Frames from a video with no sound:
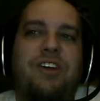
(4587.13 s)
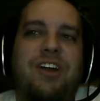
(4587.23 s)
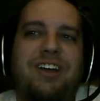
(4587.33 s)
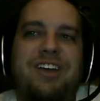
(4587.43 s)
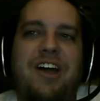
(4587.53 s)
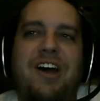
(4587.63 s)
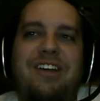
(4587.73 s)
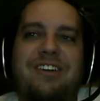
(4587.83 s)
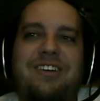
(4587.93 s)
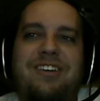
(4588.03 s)
That I
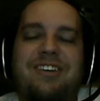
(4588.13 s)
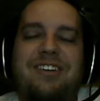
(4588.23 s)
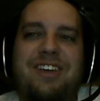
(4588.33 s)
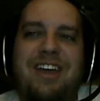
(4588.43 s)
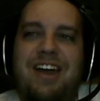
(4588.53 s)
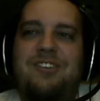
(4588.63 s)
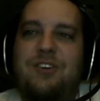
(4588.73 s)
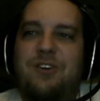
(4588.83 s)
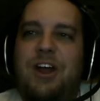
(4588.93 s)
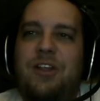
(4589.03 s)
got the
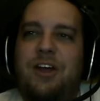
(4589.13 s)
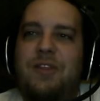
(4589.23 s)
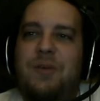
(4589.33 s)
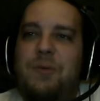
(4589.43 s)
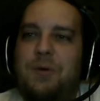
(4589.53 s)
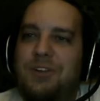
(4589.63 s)
attitude out of that we were